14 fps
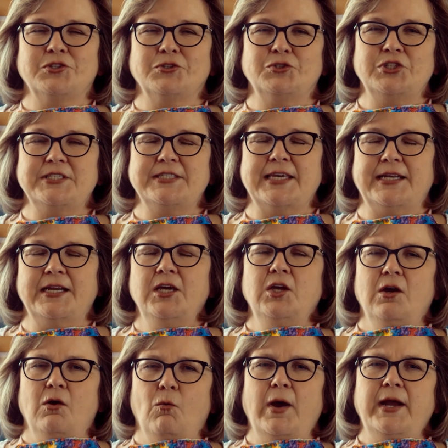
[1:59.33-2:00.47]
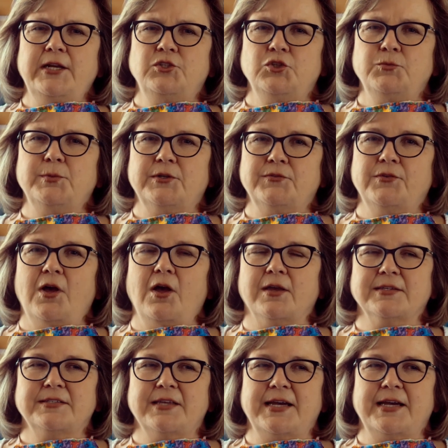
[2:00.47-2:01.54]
So she said, Why did you put false?